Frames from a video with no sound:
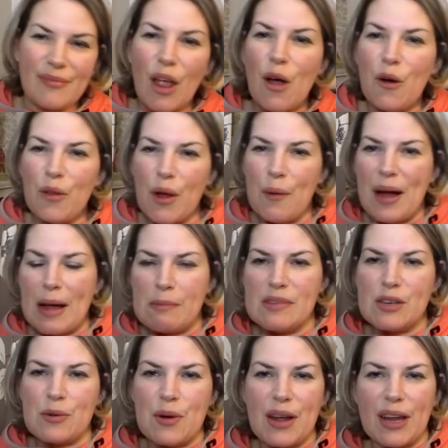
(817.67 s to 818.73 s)
Although I am
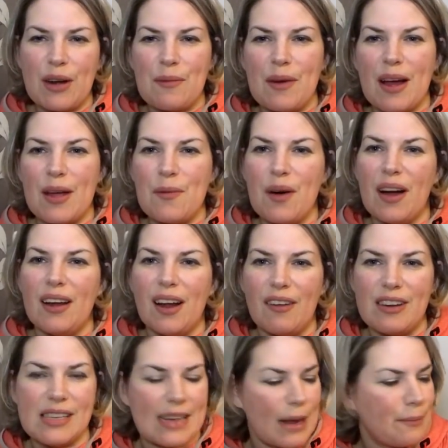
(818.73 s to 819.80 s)
still working on my Wild
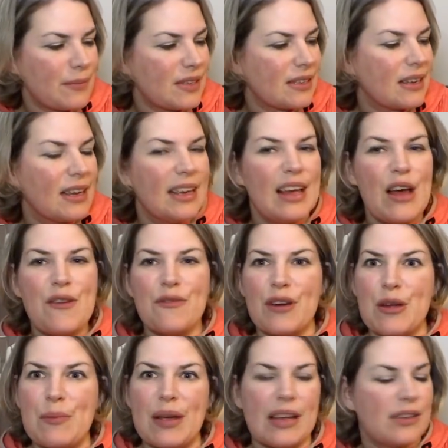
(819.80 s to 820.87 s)
Iris Naps
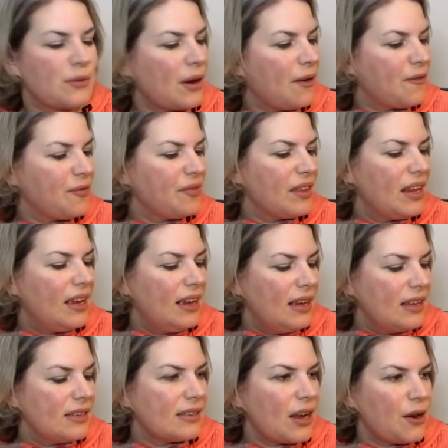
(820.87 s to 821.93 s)
freebie as well.
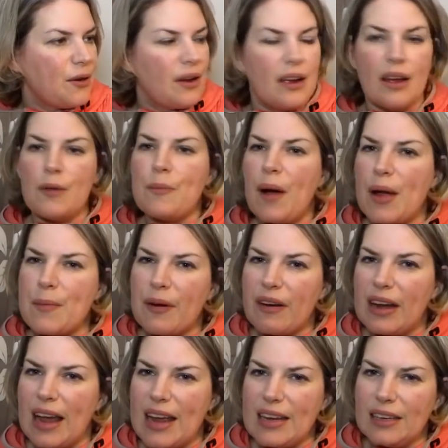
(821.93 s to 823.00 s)
So Pineberry
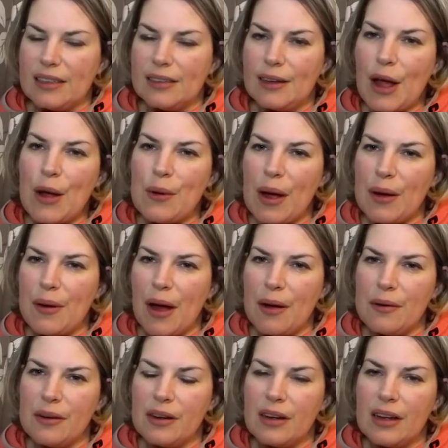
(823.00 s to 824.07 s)
Lane, ho ho ho.
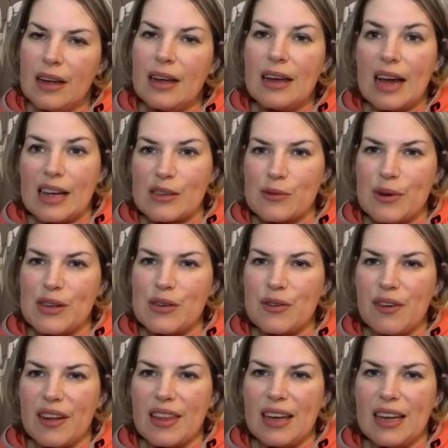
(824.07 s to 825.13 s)
As always, you'll
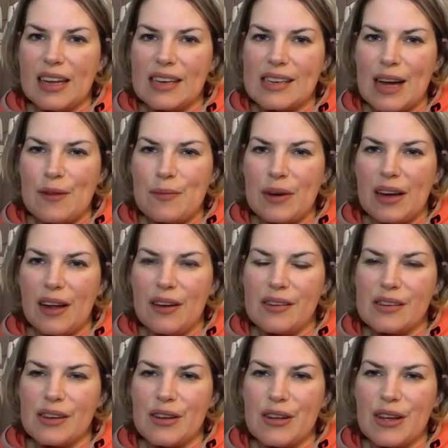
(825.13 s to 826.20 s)
find the link down below
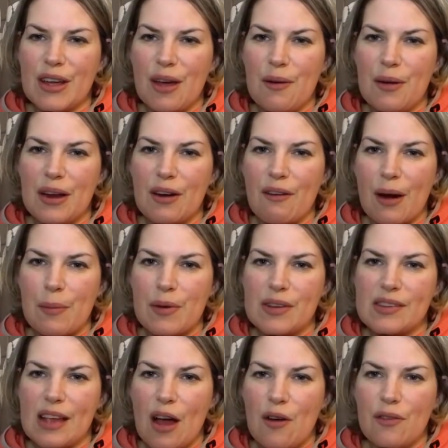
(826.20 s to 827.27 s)
so you can go and grab
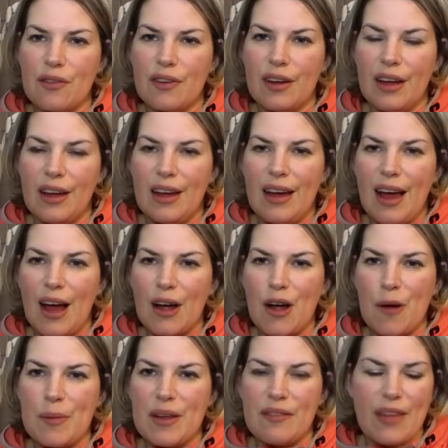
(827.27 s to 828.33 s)
yourself a
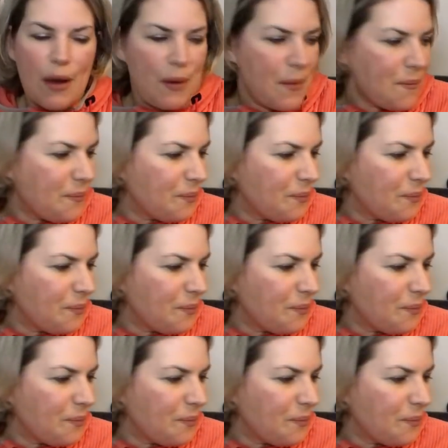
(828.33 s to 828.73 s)
copy of that one.